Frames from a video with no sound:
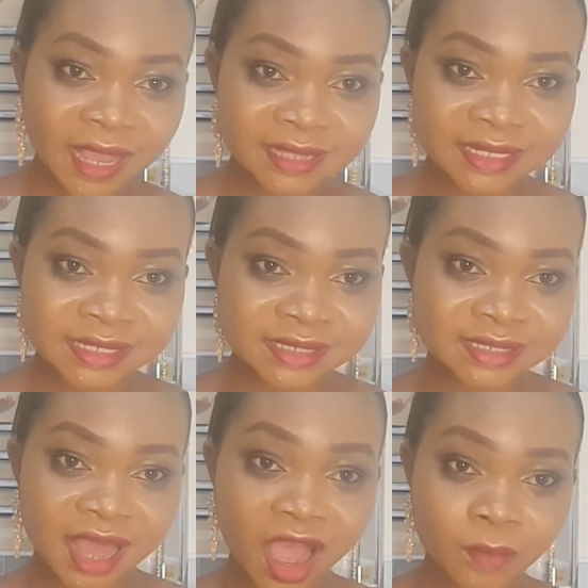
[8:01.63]
This is
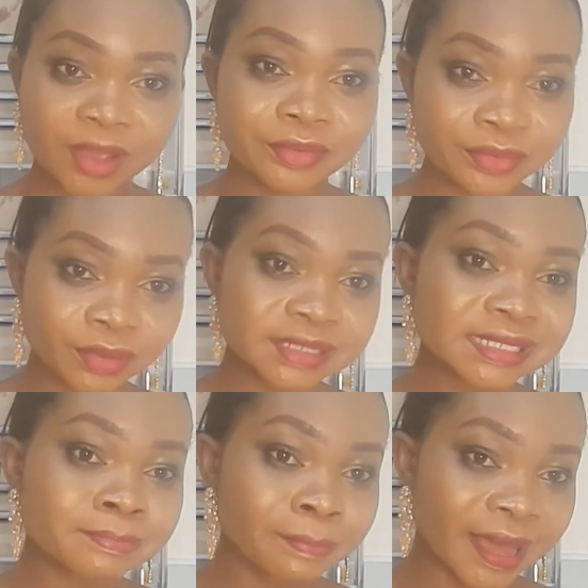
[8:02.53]
how I wrote
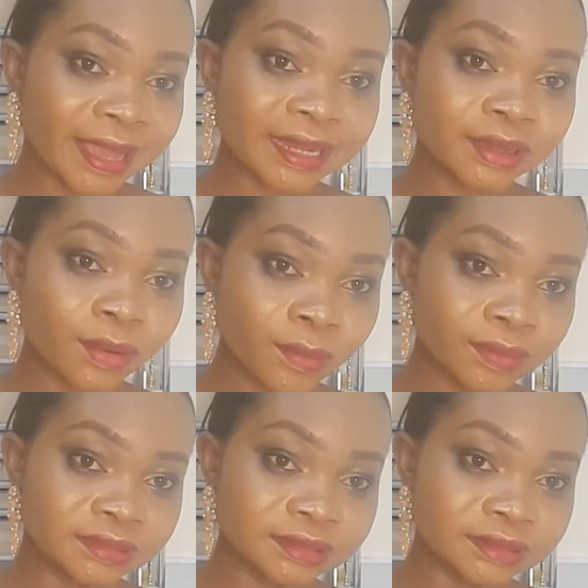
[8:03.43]
my own.